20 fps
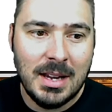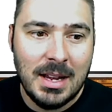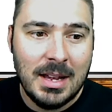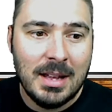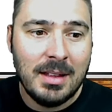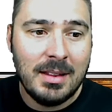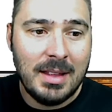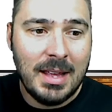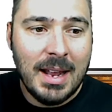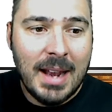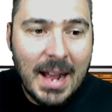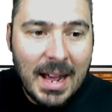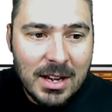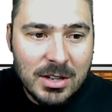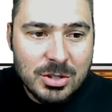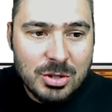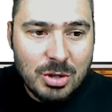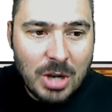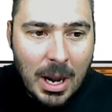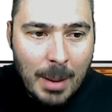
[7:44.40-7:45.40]
it has
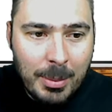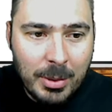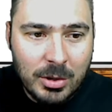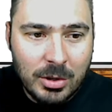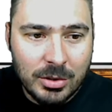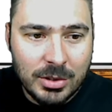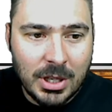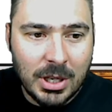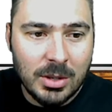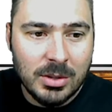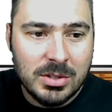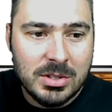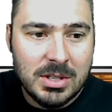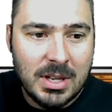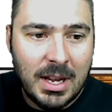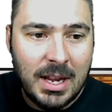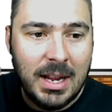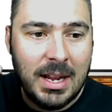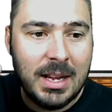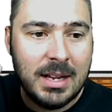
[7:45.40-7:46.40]
tropical notes
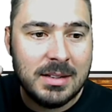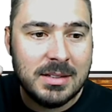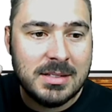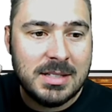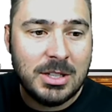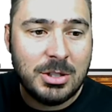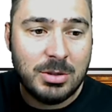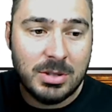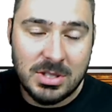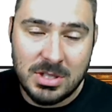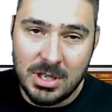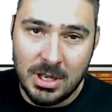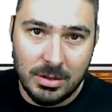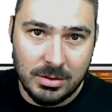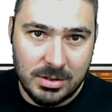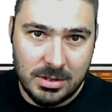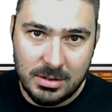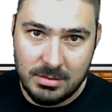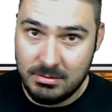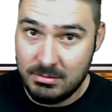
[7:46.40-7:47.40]
and citrus
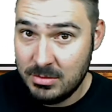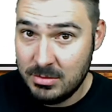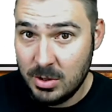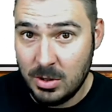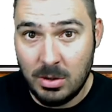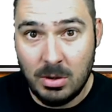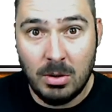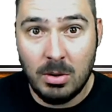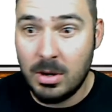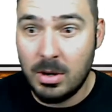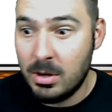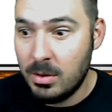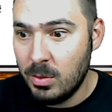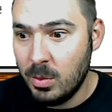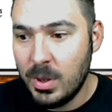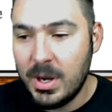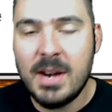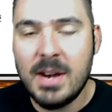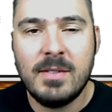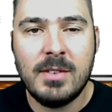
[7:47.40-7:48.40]
notes or
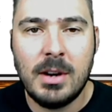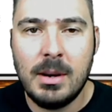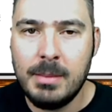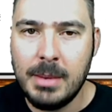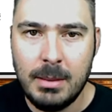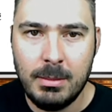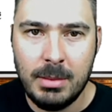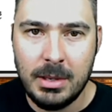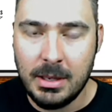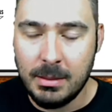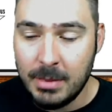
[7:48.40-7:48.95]
whatever it may be.